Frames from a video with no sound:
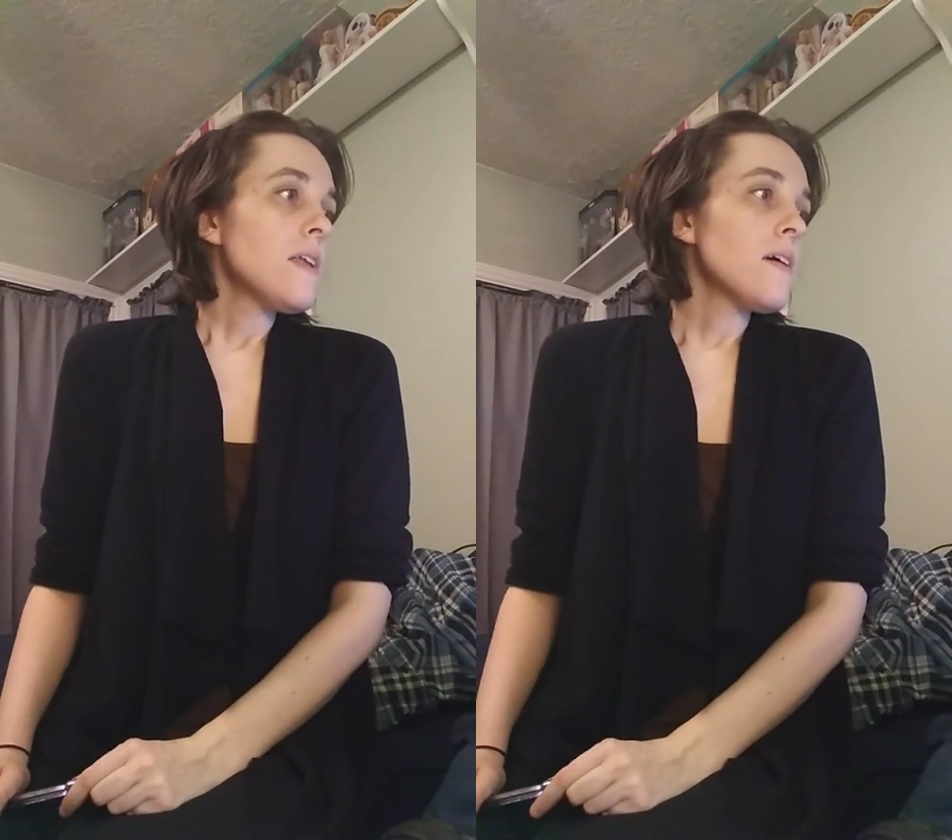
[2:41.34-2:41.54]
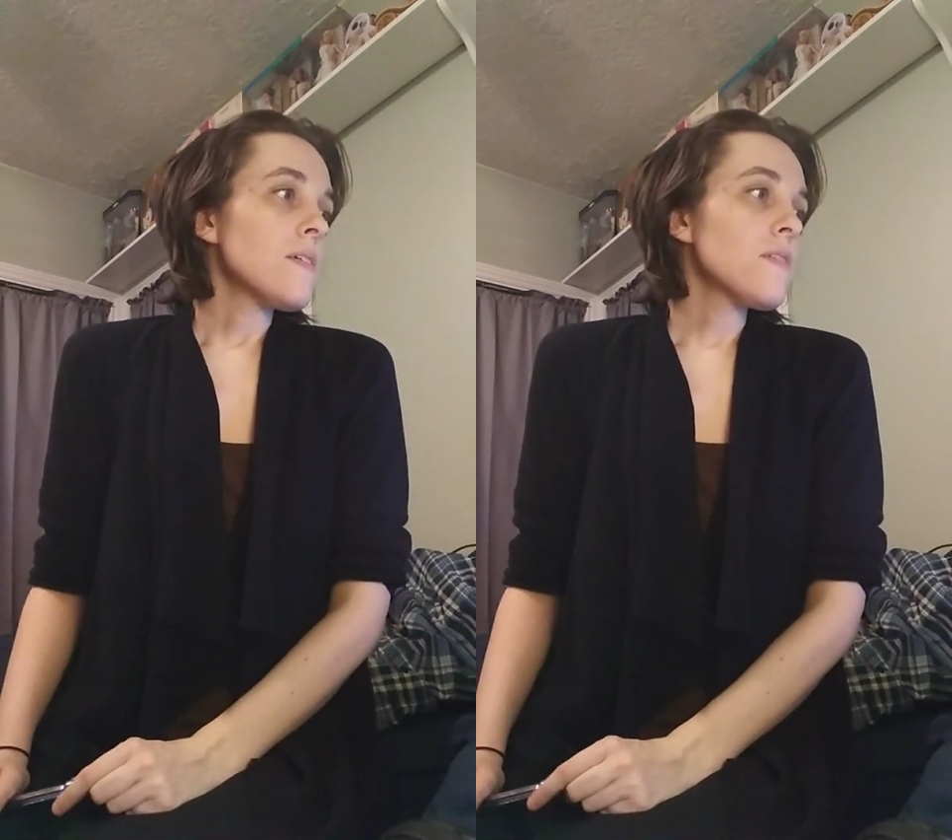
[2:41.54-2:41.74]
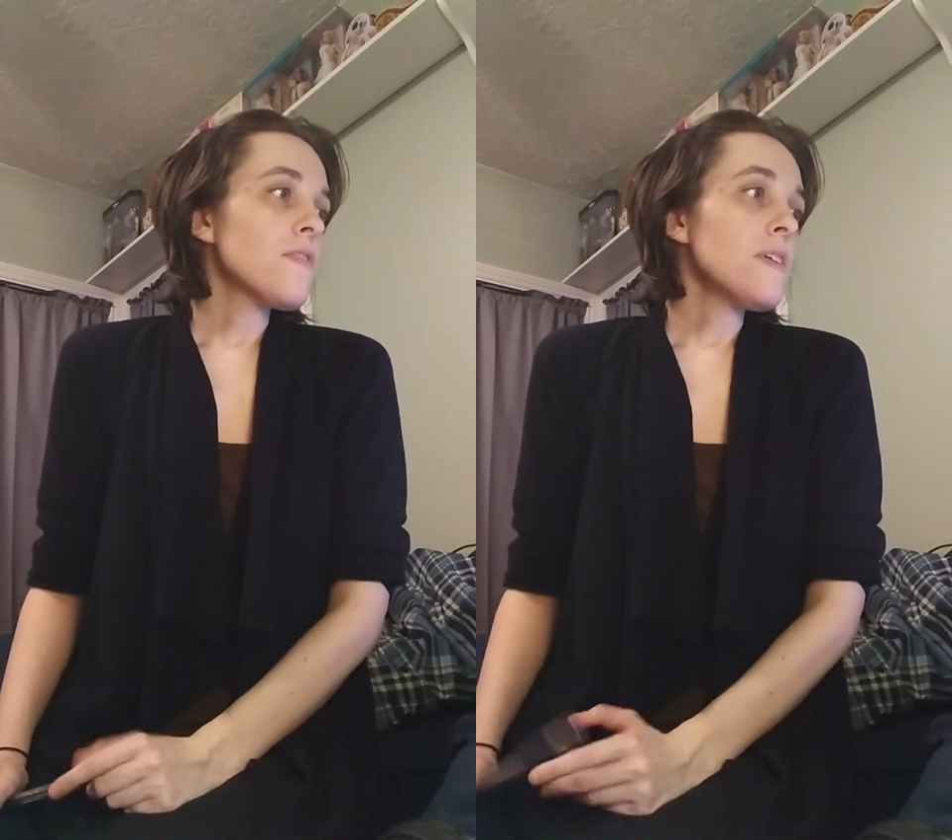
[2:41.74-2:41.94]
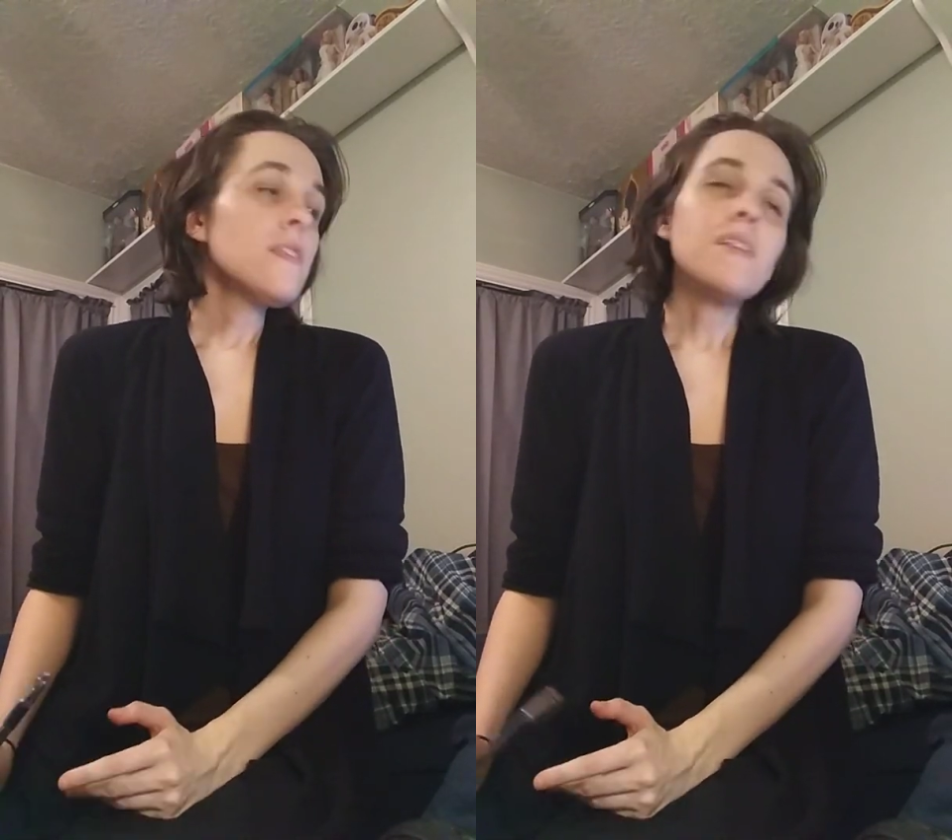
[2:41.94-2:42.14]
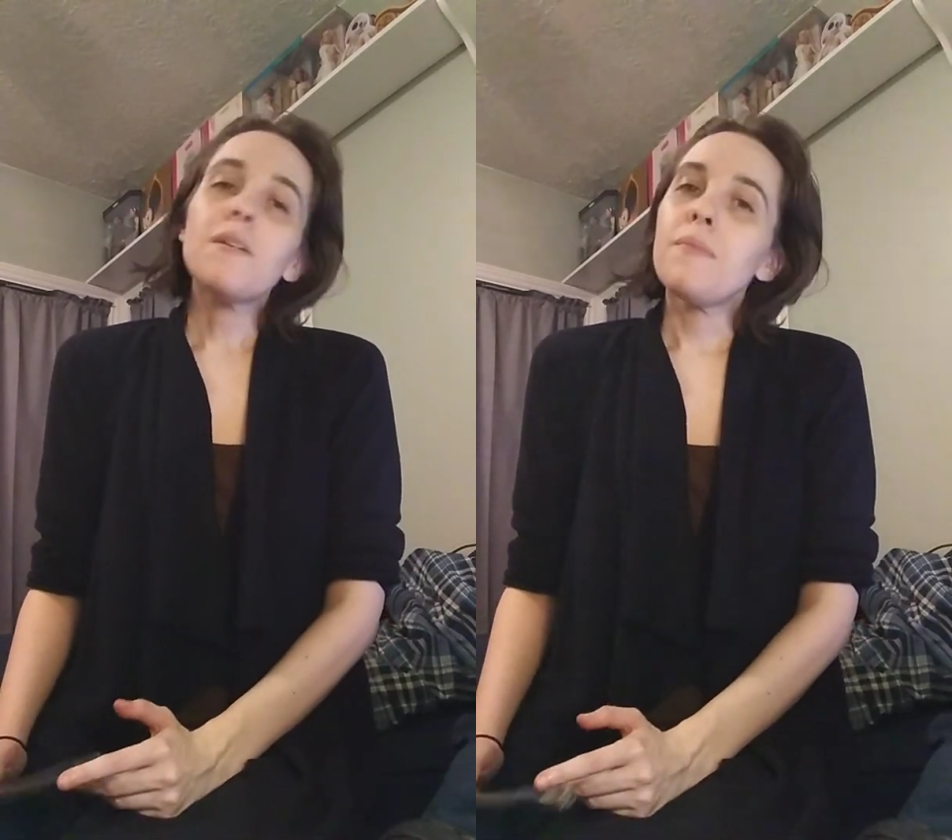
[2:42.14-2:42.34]
Now, the funny
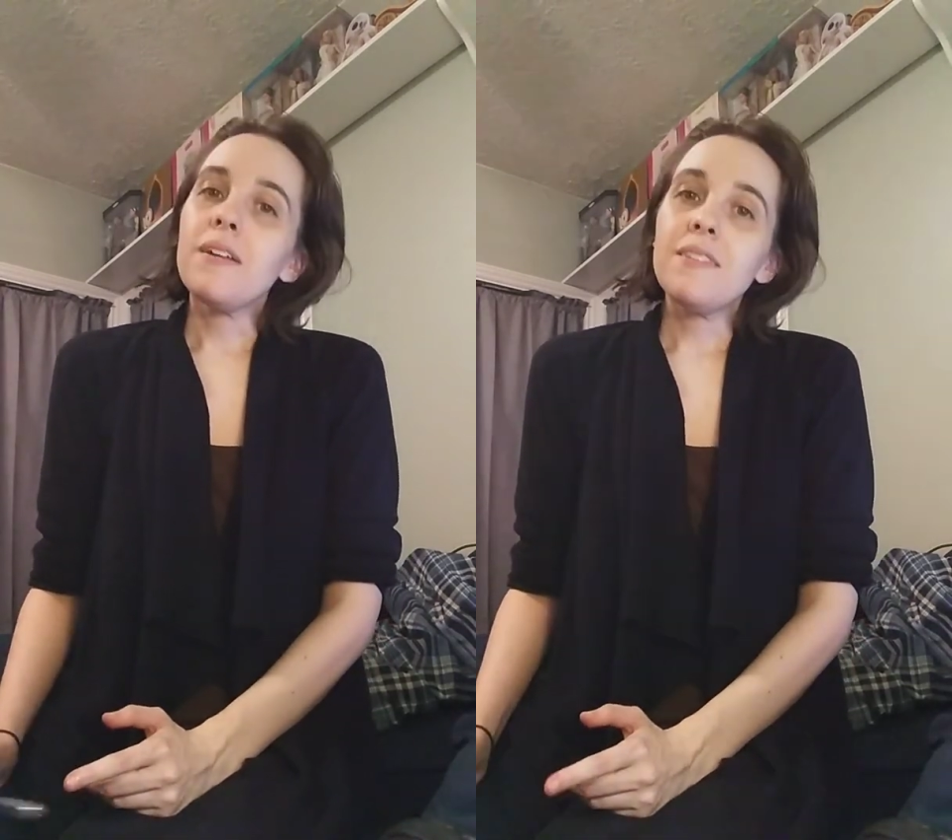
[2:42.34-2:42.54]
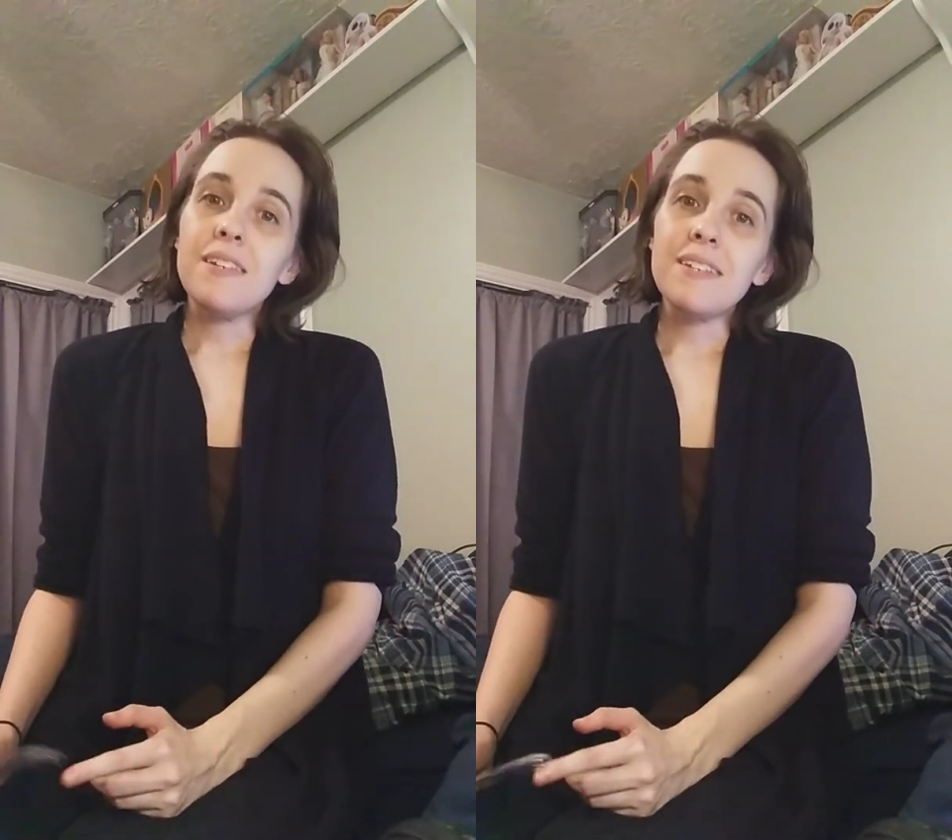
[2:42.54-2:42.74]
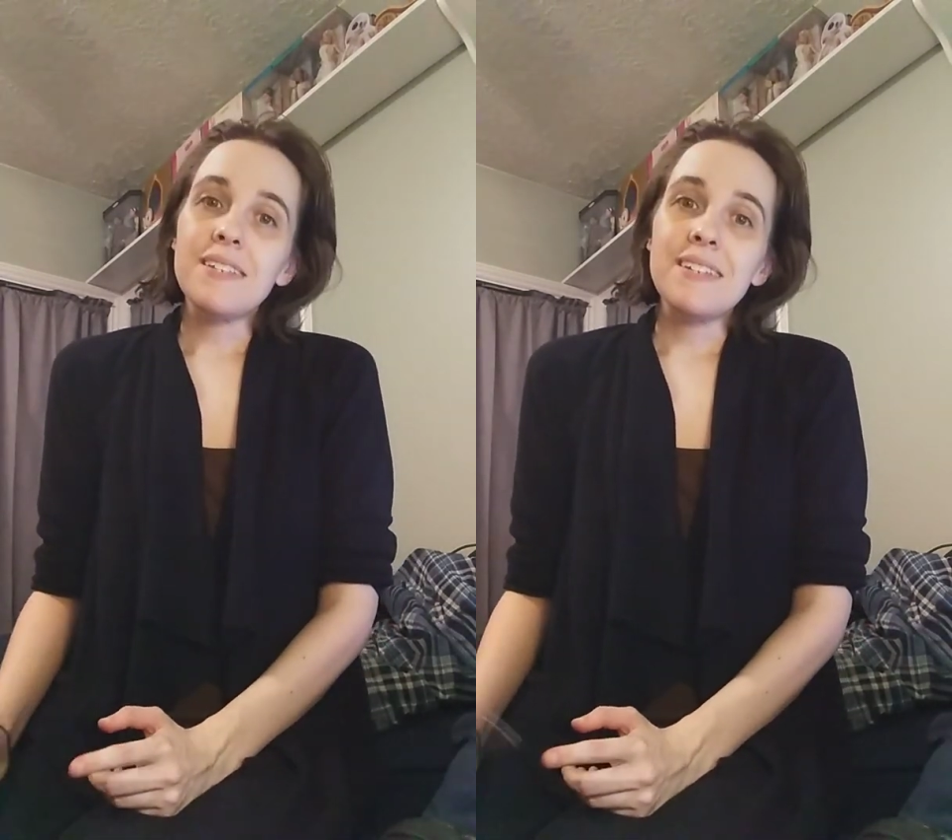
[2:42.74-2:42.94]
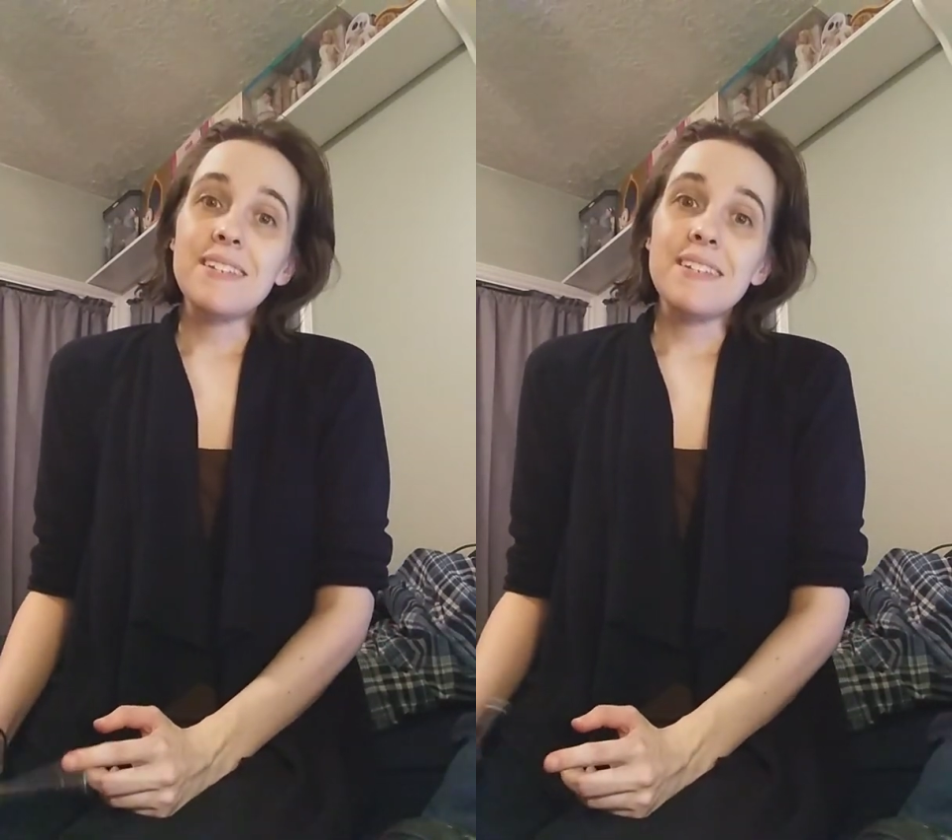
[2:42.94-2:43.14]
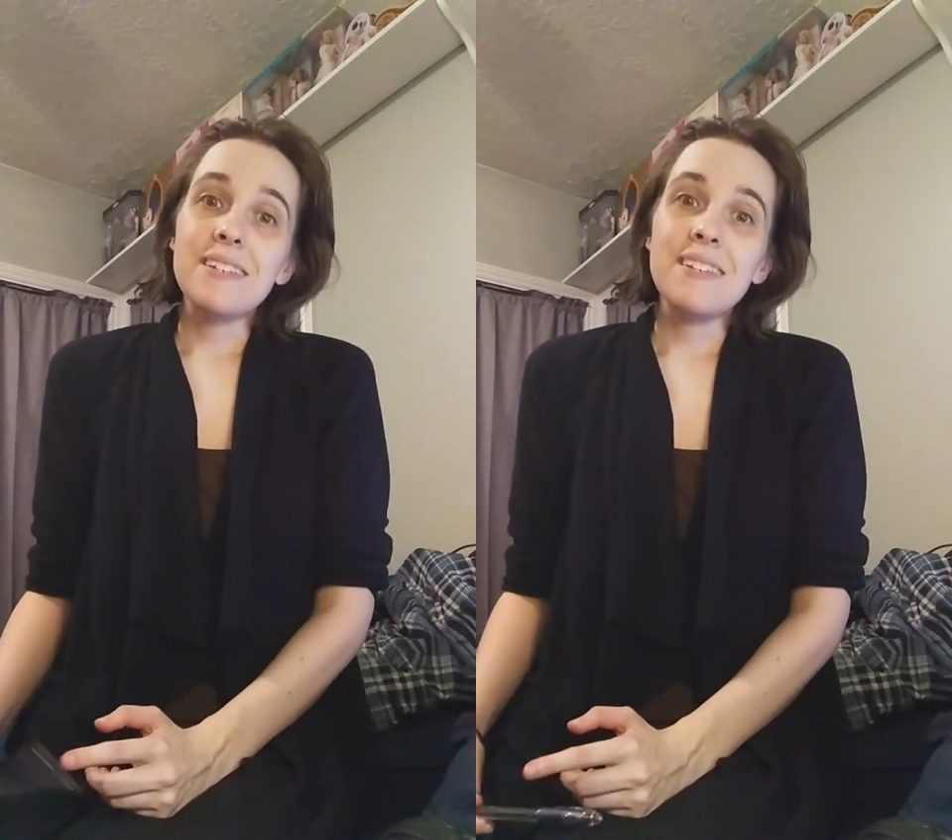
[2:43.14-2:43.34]
thing about this
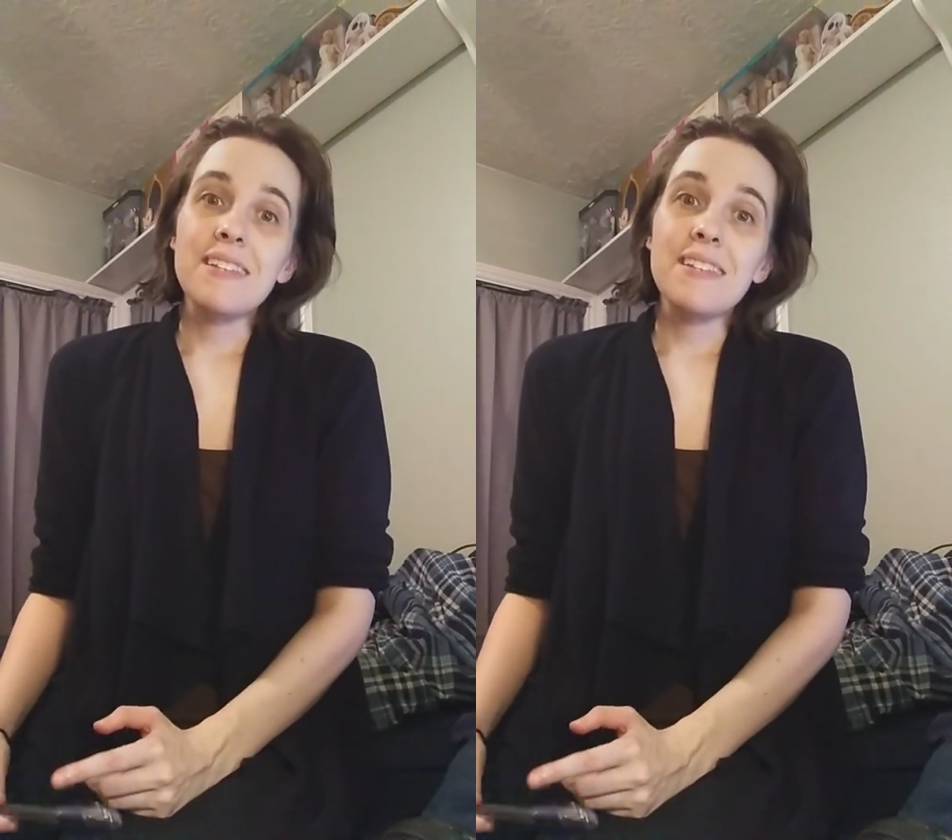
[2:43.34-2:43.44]
is